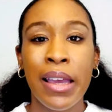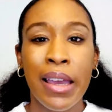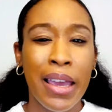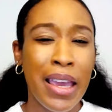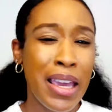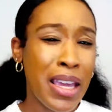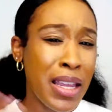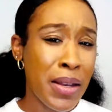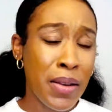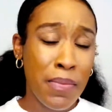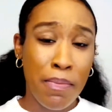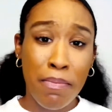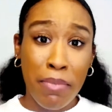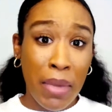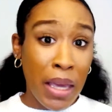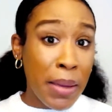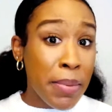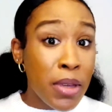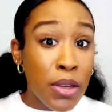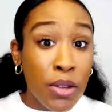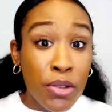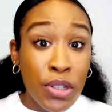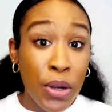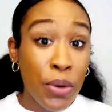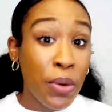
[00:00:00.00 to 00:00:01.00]
And maybe
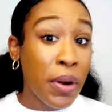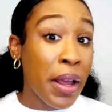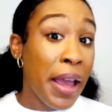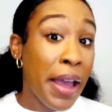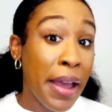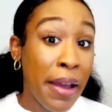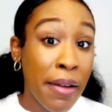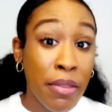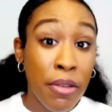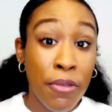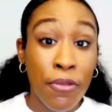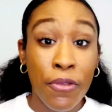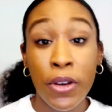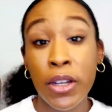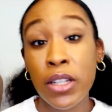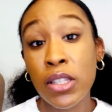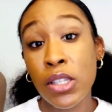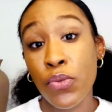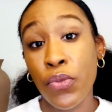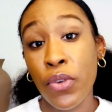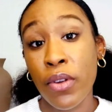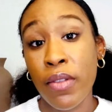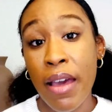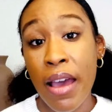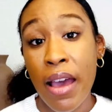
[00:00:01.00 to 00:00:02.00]
you don't have the funds
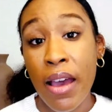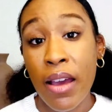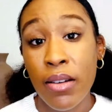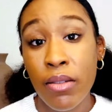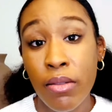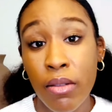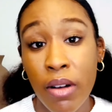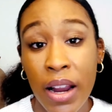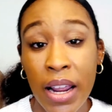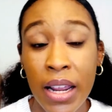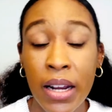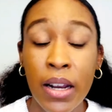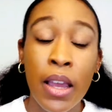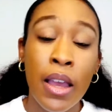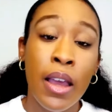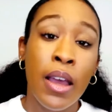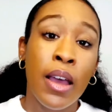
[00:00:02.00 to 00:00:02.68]
for that, right?